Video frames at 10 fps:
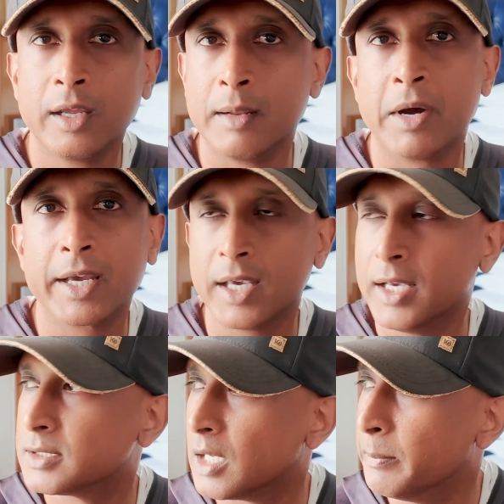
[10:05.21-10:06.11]
In my
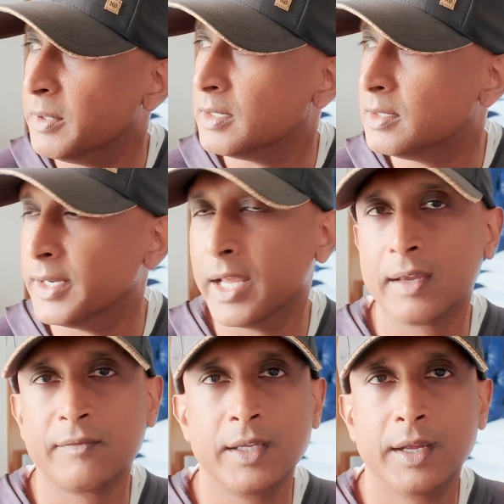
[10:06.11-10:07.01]
case, I'm in Da
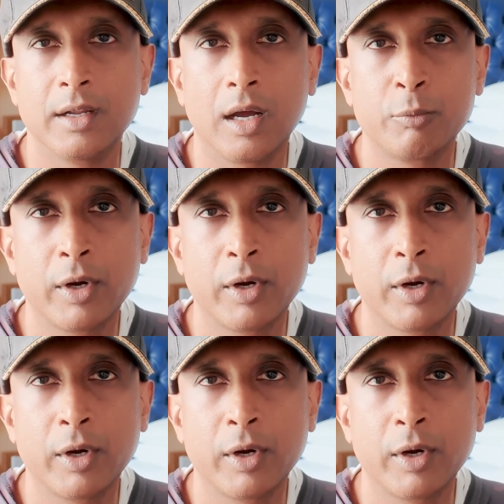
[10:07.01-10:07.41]
Nang, Vietnam